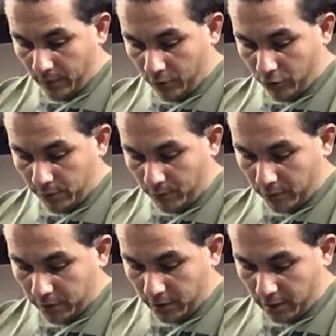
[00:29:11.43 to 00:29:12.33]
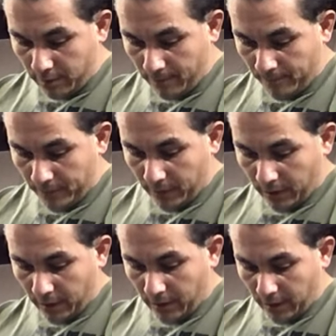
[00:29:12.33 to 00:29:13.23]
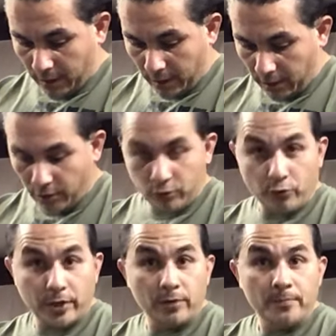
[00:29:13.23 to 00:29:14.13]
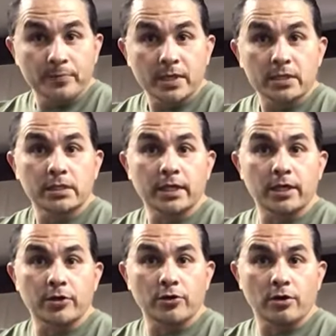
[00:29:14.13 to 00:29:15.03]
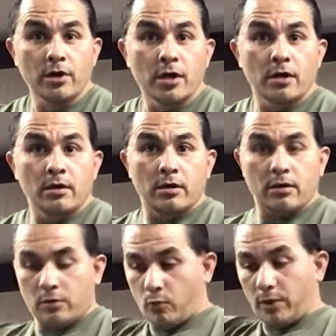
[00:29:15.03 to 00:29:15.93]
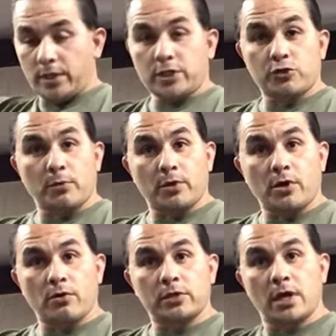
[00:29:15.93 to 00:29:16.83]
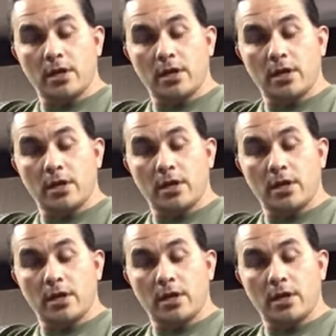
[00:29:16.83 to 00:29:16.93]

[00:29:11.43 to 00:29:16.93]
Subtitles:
you're supposed to get a little drill, stick it in your, where the distributor goes,